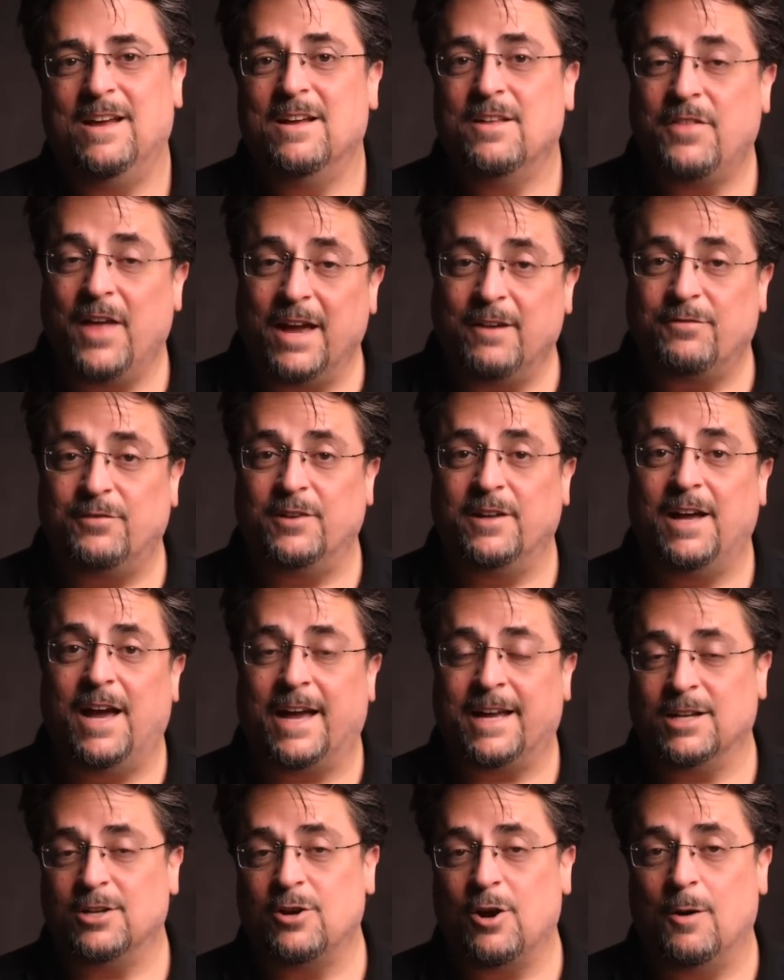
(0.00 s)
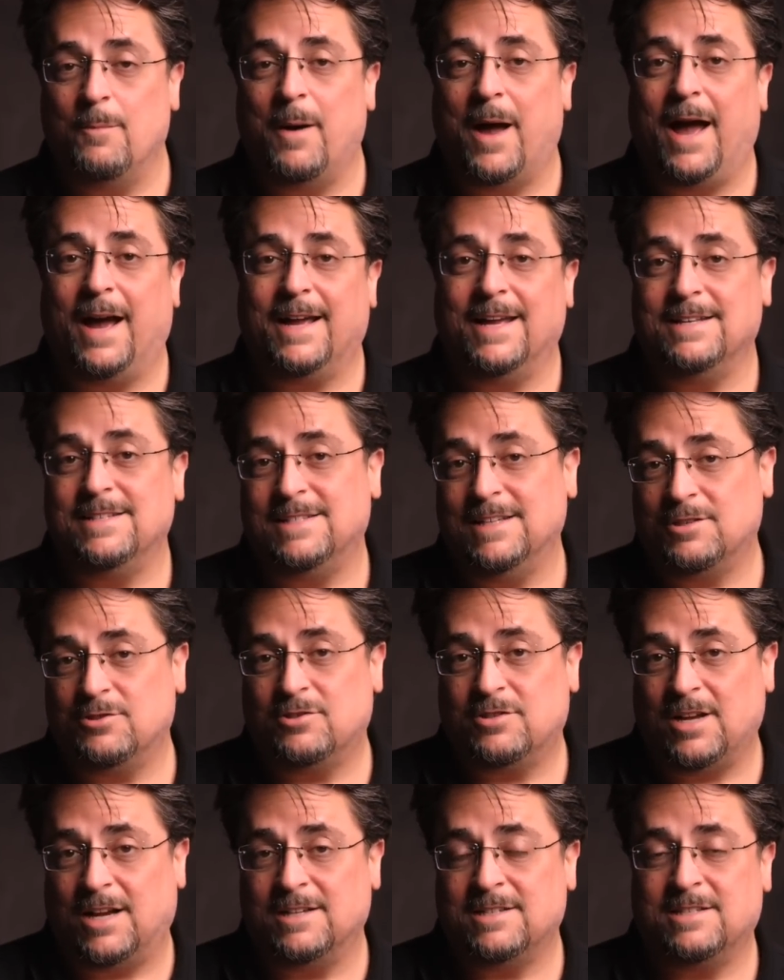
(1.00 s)
Thankfully, I can go back and
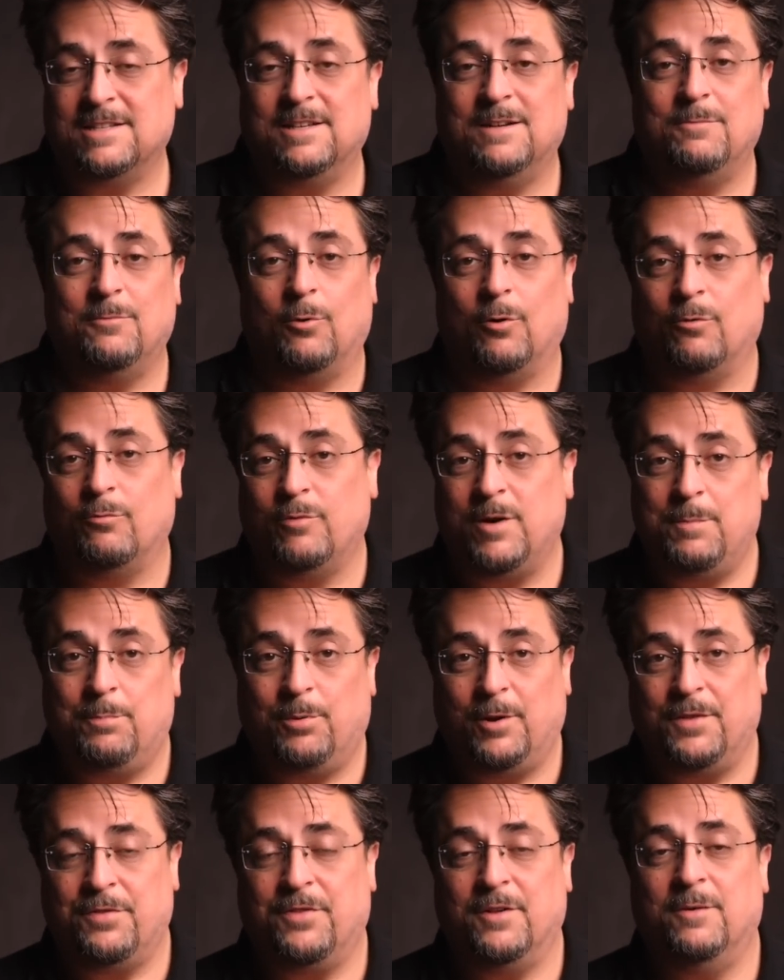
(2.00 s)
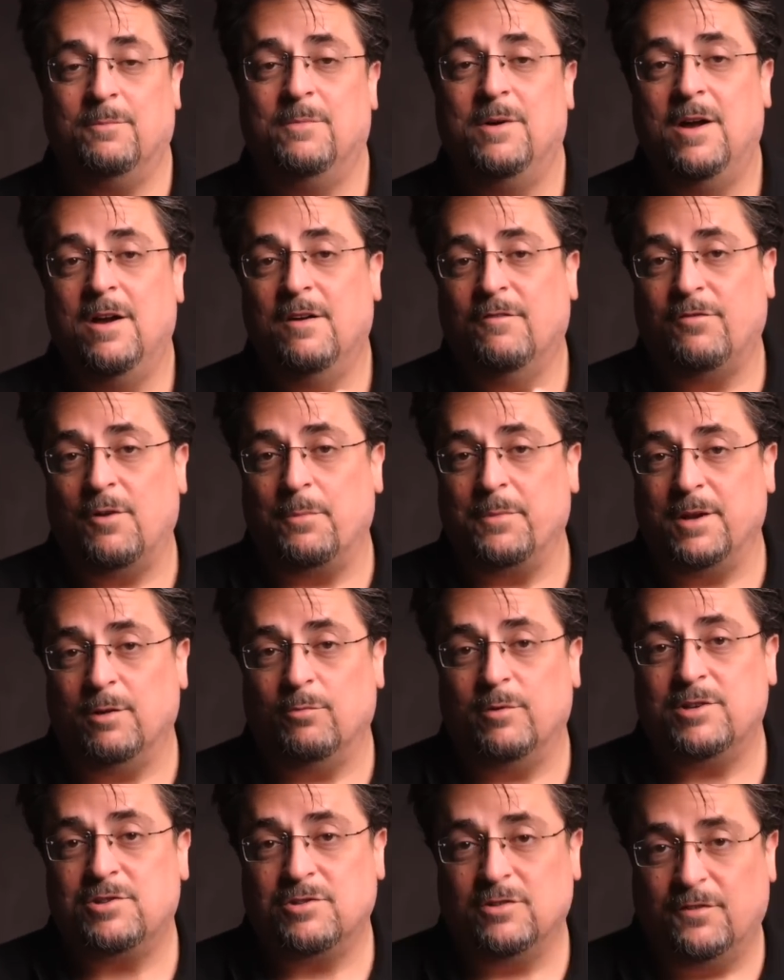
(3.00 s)
digitize them or reprint them from the
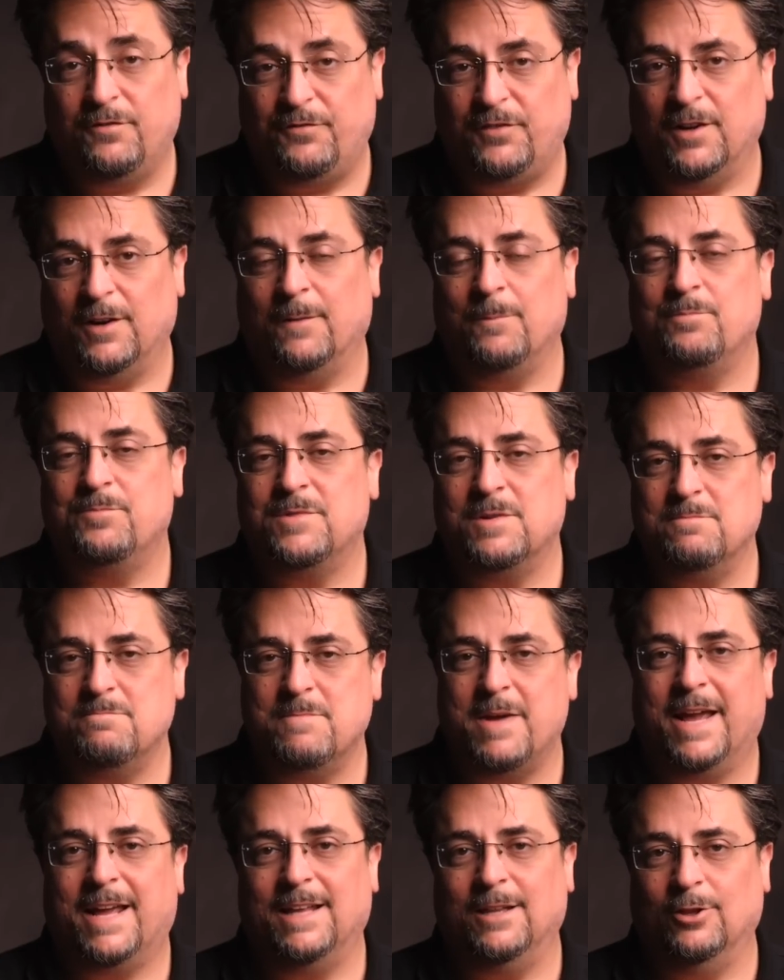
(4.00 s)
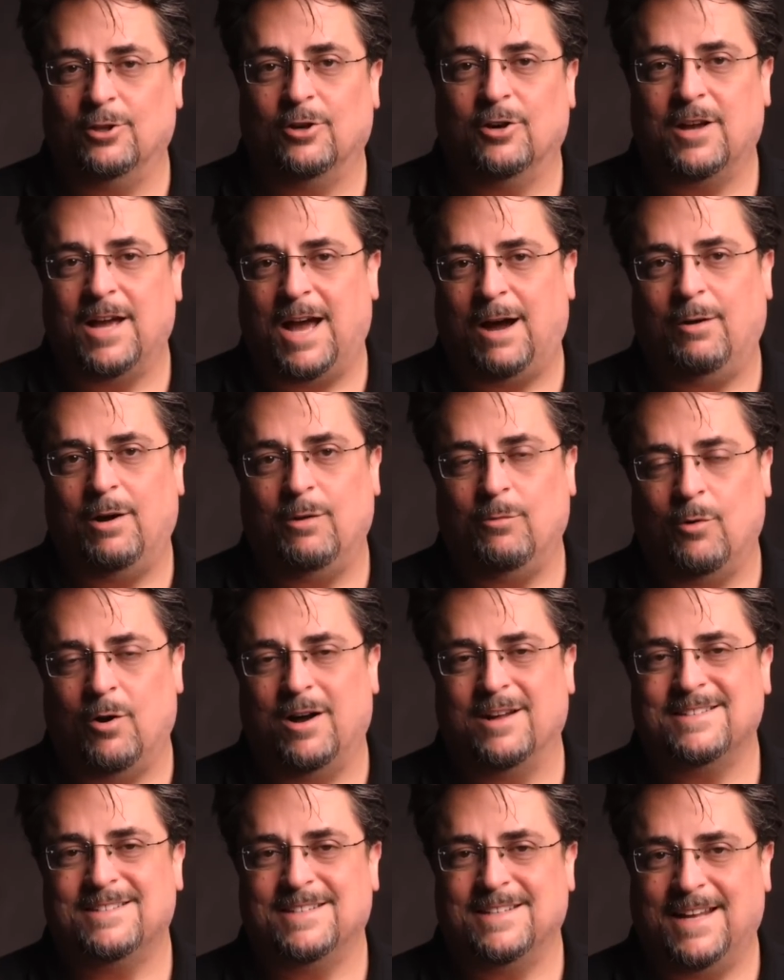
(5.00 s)
original film to make it look how I
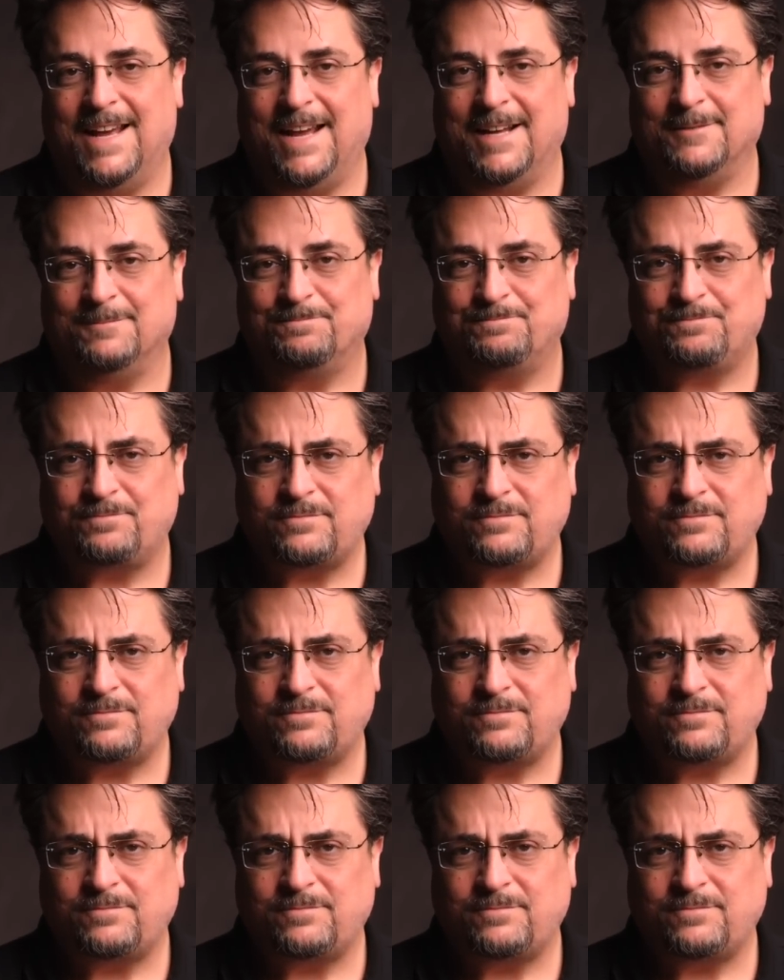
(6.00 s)
want today.